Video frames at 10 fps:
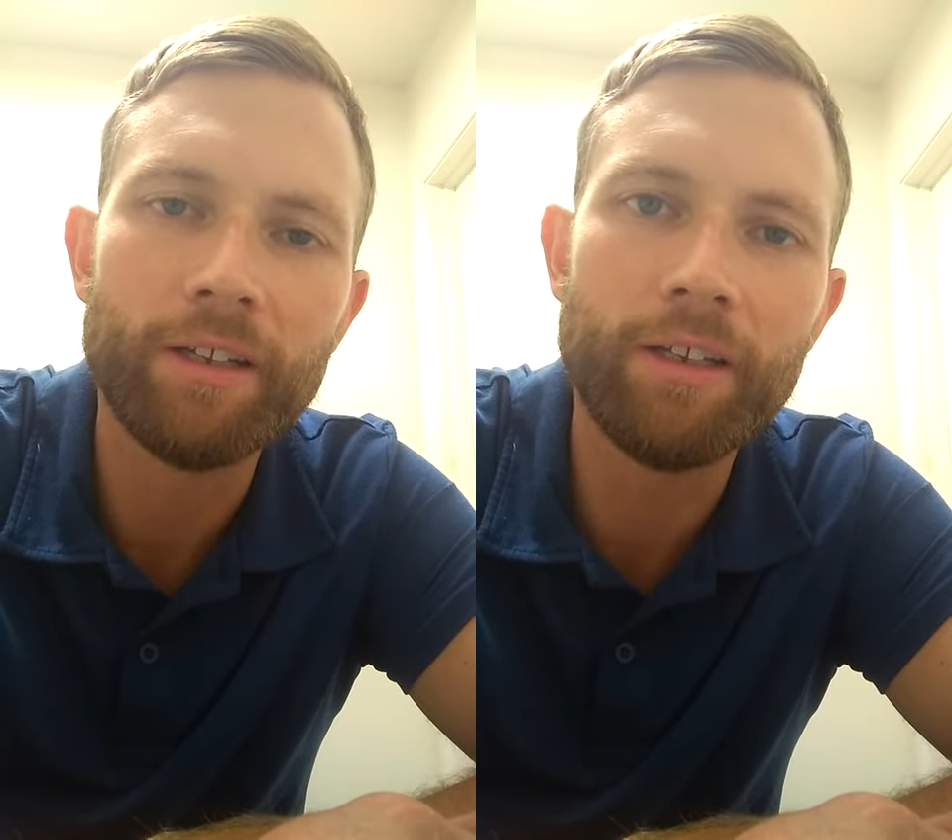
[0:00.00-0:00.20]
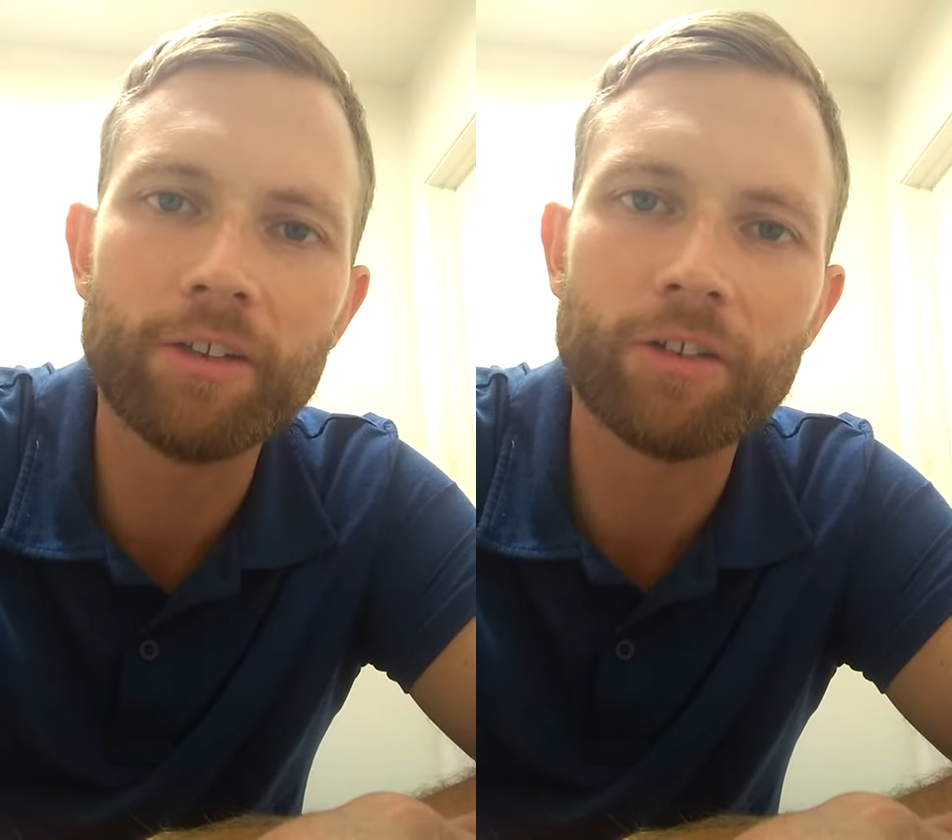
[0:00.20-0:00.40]

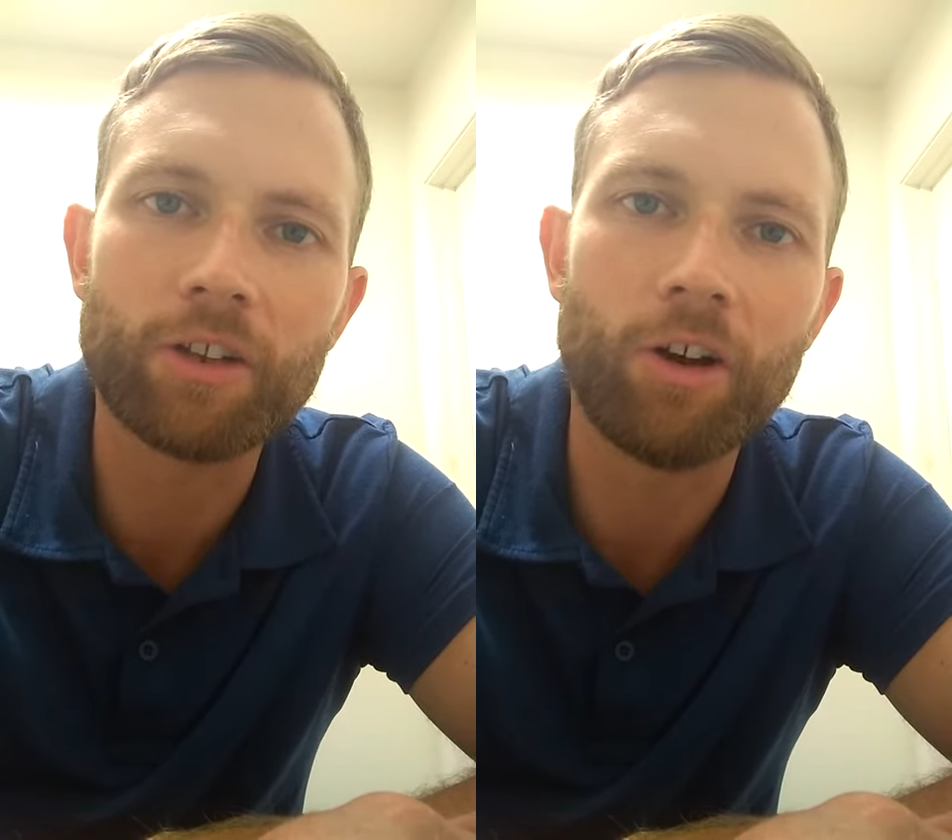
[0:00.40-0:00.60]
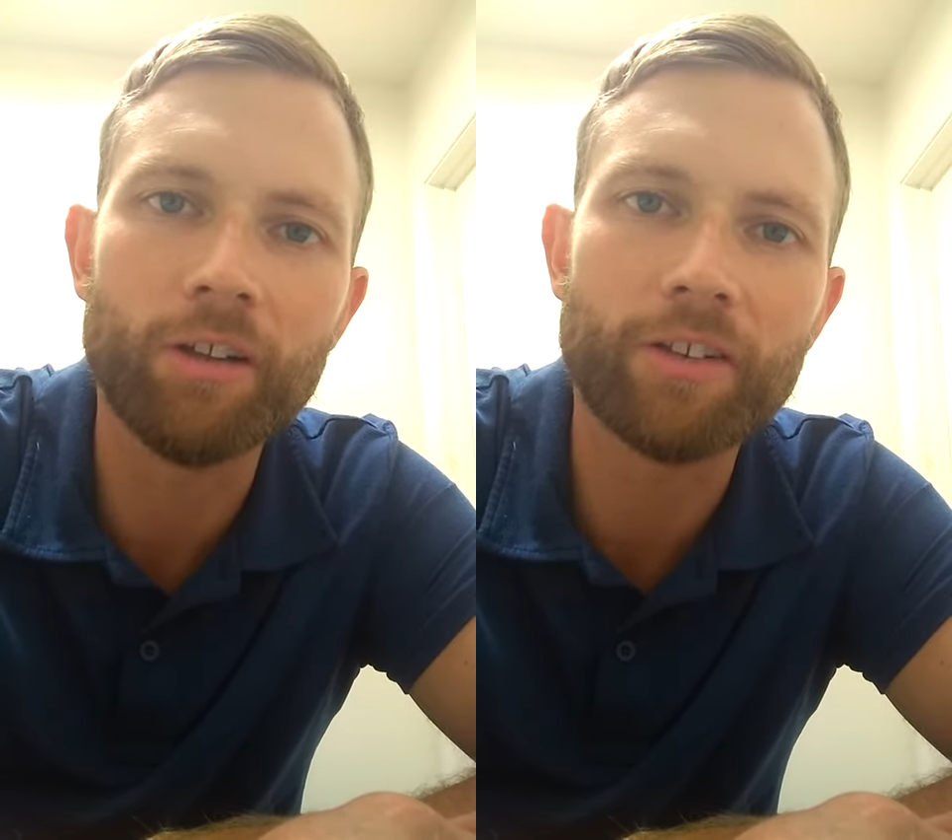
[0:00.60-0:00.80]
He
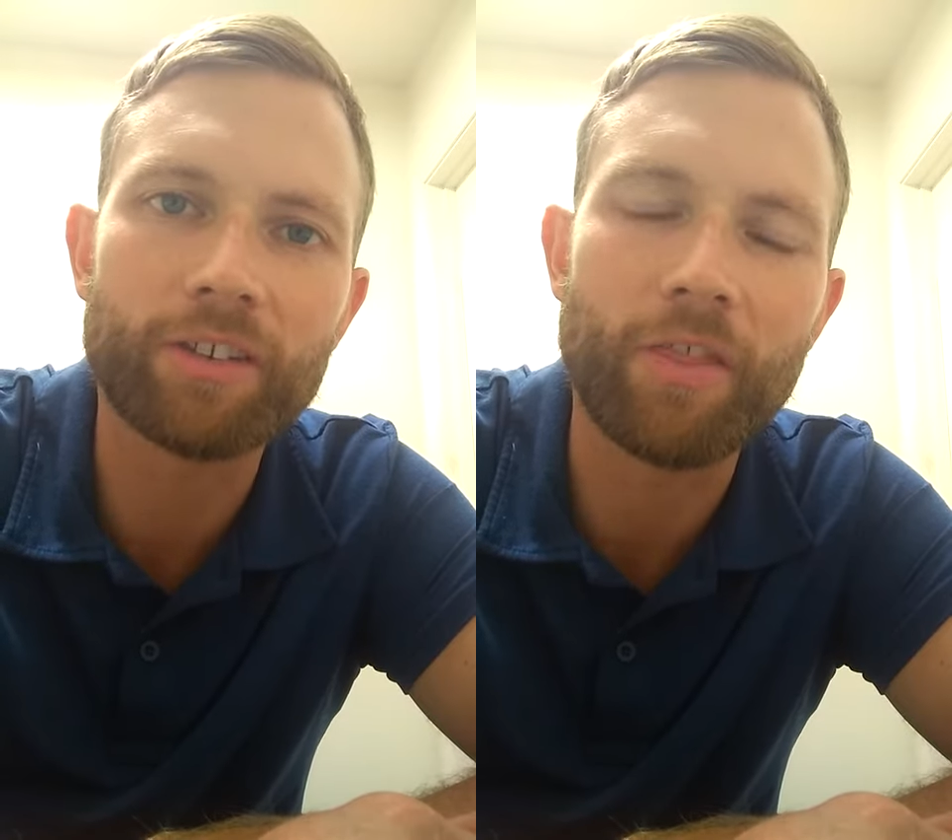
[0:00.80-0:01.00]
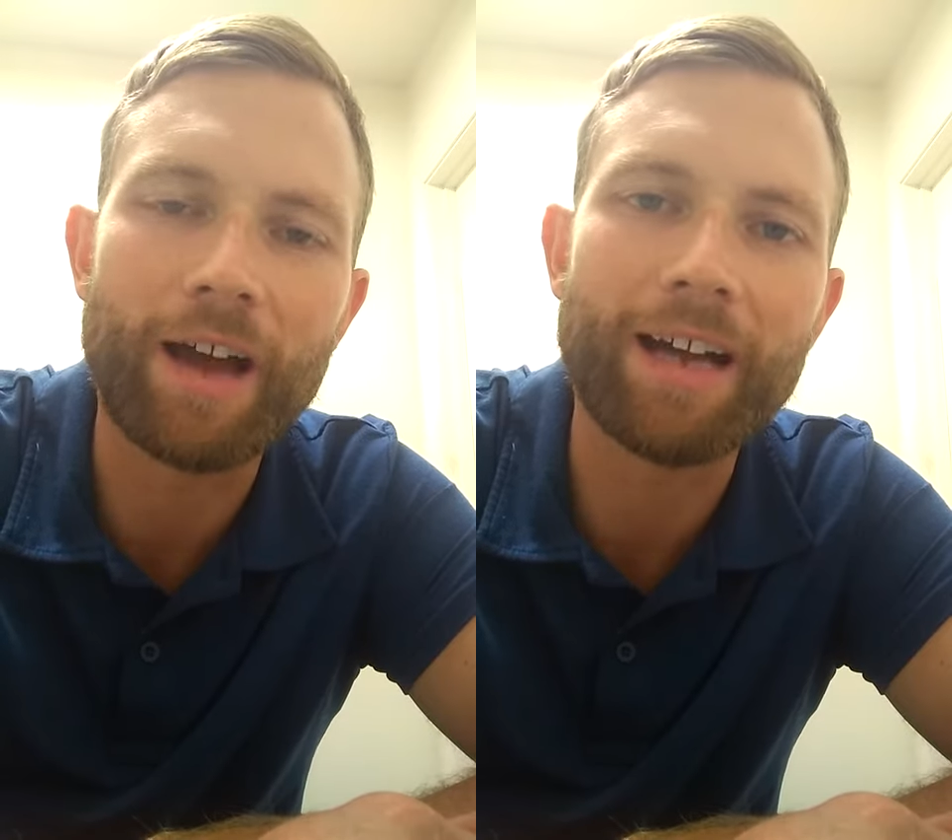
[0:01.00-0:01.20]
doesn't call us
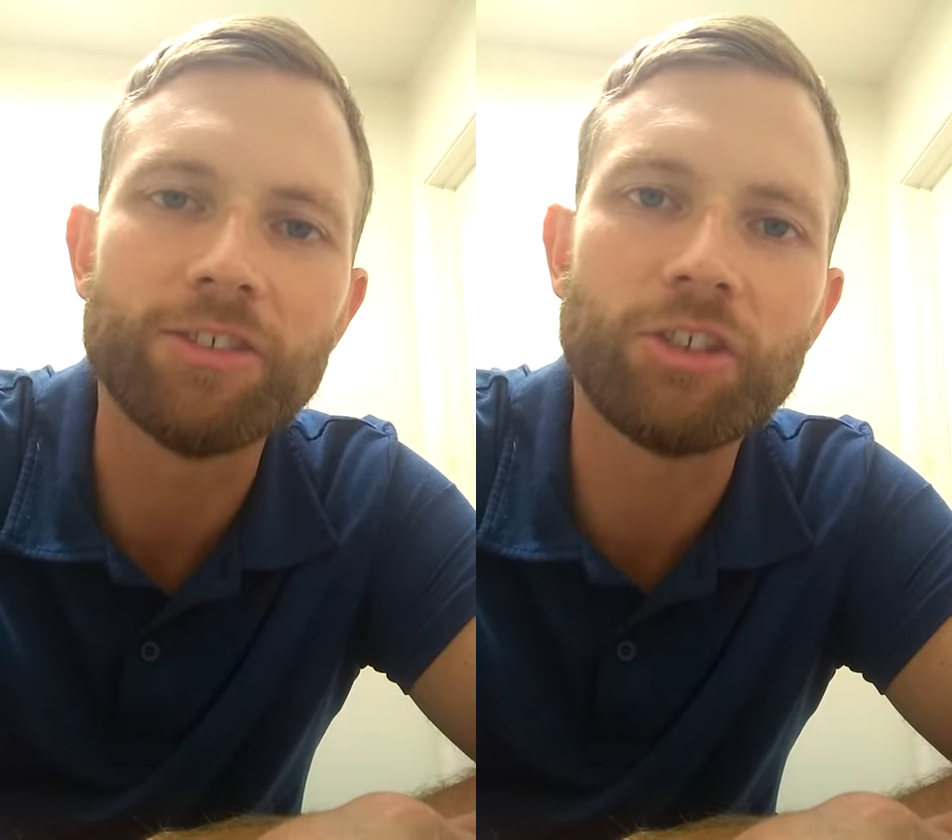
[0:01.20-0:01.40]
to that.